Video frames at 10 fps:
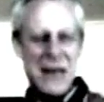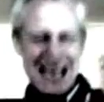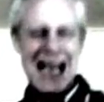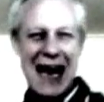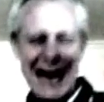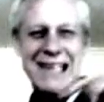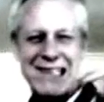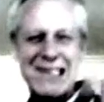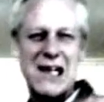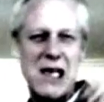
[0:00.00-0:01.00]
began
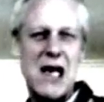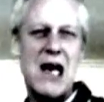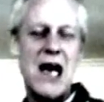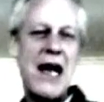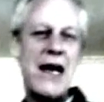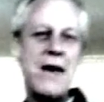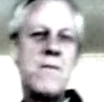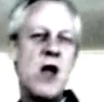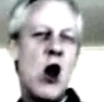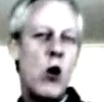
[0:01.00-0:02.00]
its decline
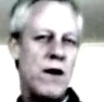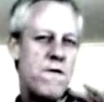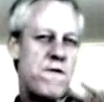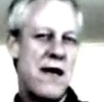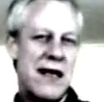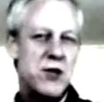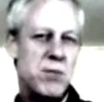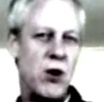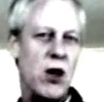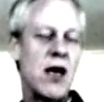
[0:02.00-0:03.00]
when
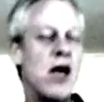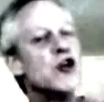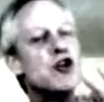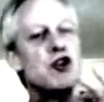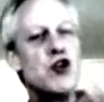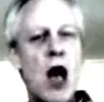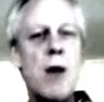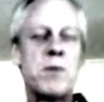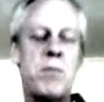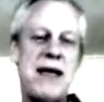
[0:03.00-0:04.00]
Facebook
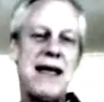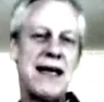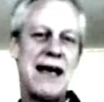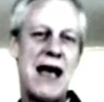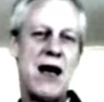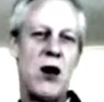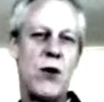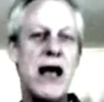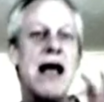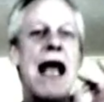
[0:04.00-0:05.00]
stopped being a noun
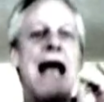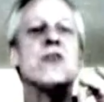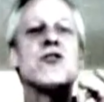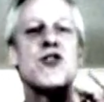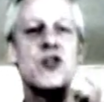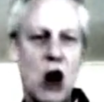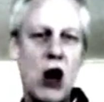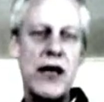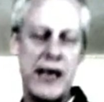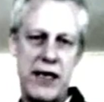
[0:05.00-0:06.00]
and
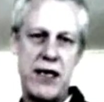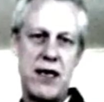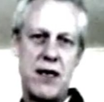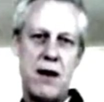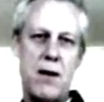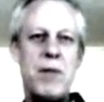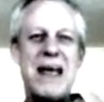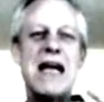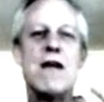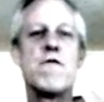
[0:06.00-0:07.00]
started
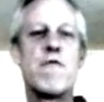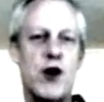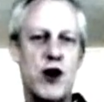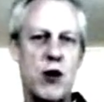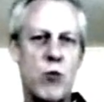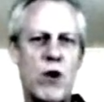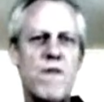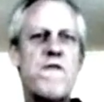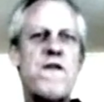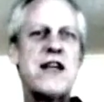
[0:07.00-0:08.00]
being a verb,
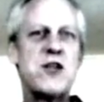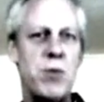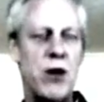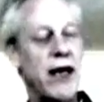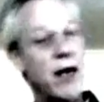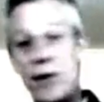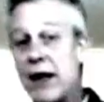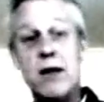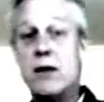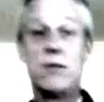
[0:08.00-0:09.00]
or Facebook.
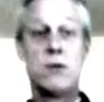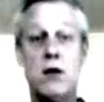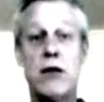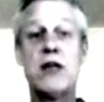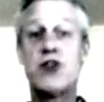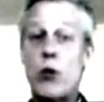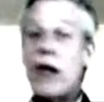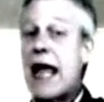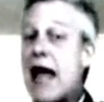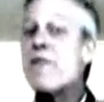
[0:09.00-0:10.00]
But, okay, so
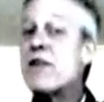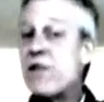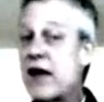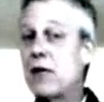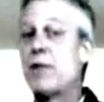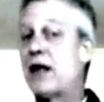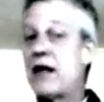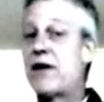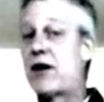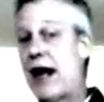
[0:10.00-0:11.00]
we have the
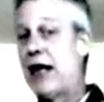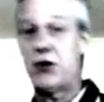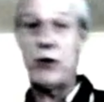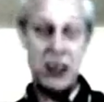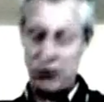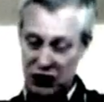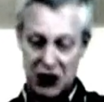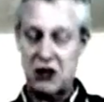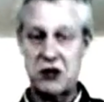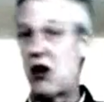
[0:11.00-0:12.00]
availability of interaction. We can
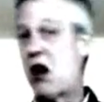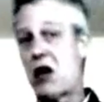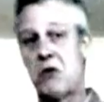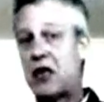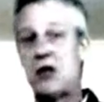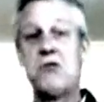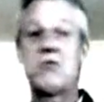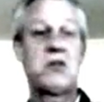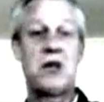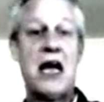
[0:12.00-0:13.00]
sit there and talk, we can
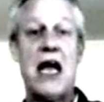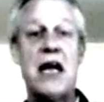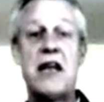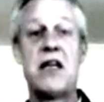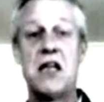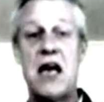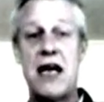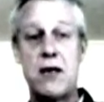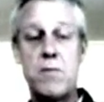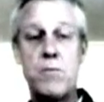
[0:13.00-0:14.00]
do anything you like.